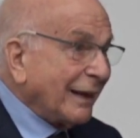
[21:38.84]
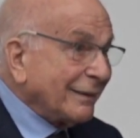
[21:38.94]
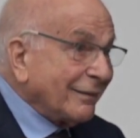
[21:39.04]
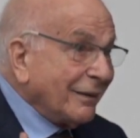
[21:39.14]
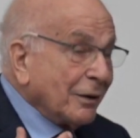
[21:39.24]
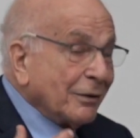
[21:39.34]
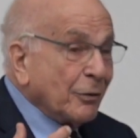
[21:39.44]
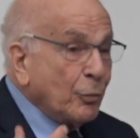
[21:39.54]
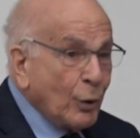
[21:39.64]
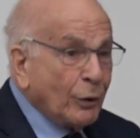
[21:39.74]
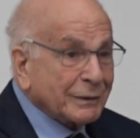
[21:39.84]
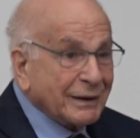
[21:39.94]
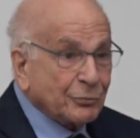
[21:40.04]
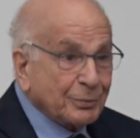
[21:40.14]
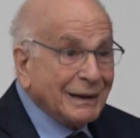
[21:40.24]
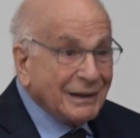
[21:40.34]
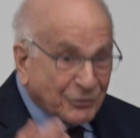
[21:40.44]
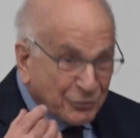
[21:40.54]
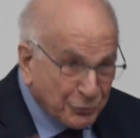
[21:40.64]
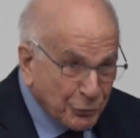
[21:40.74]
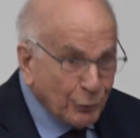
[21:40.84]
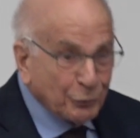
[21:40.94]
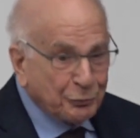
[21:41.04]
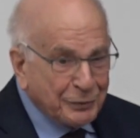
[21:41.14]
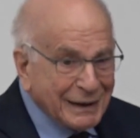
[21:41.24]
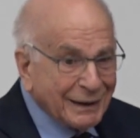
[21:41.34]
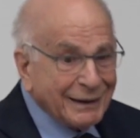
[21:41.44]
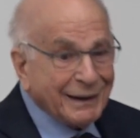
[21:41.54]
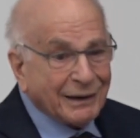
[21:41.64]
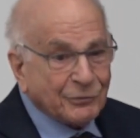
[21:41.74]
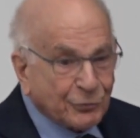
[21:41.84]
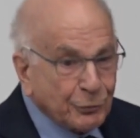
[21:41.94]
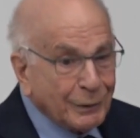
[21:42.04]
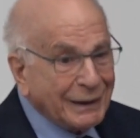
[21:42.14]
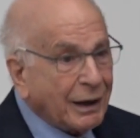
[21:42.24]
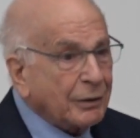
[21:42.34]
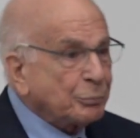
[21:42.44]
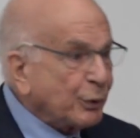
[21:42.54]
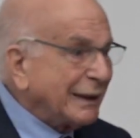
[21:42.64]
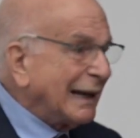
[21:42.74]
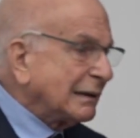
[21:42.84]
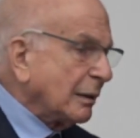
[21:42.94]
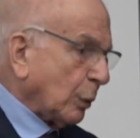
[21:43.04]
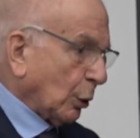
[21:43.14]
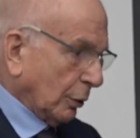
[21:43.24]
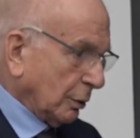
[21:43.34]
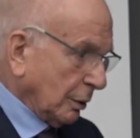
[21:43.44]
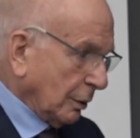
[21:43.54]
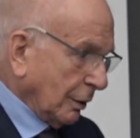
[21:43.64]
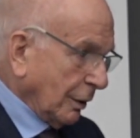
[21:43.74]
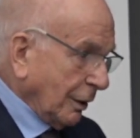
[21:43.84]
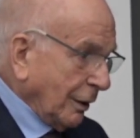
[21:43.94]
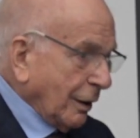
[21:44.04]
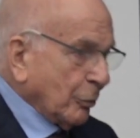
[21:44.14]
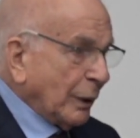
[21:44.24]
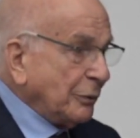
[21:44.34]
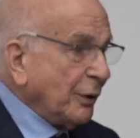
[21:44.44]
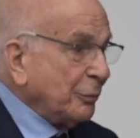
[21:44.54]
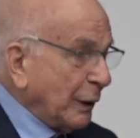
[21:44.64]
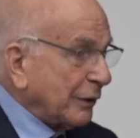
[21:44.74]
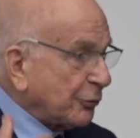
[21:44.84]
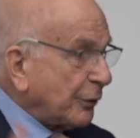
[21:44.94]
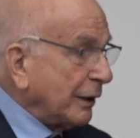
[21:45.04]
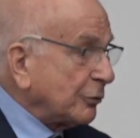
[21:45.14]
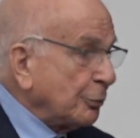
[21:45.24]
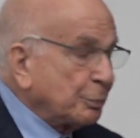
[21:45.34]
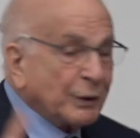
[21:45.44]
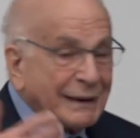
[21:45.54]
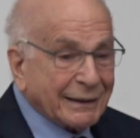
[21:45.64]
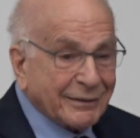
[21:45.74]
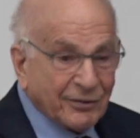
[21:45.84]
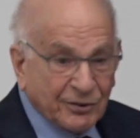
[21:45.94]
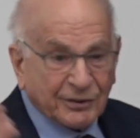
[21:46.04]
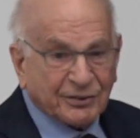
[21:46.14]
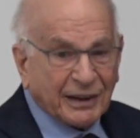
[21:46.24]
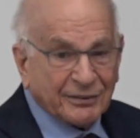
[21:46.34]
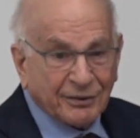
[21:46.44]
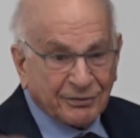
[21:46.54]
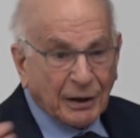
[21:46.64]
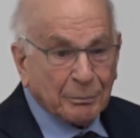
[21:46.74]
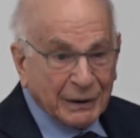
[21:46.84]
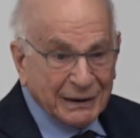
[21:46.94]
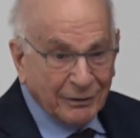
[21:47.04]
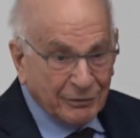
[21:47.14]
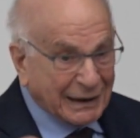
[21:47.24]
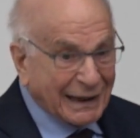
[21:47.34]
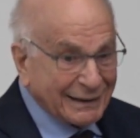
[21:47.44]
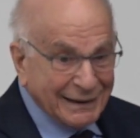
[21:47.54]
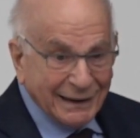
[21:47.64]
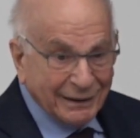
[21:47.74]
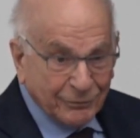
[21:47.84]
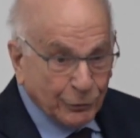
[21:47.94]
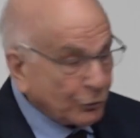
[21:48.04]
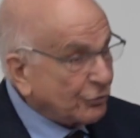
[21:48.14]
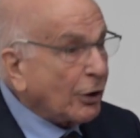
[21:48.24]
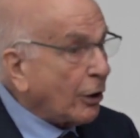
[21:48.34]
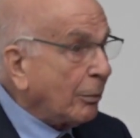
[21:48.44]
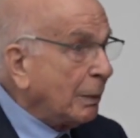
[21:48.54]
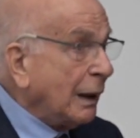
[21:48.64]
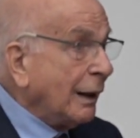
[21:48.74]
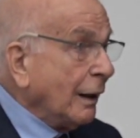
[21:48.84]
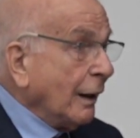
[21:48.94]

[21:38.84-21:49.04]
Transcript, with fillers: that the world is really, true, really and truly unpredictable. When we're trying to predict the success of somebody, of a candidate for a job,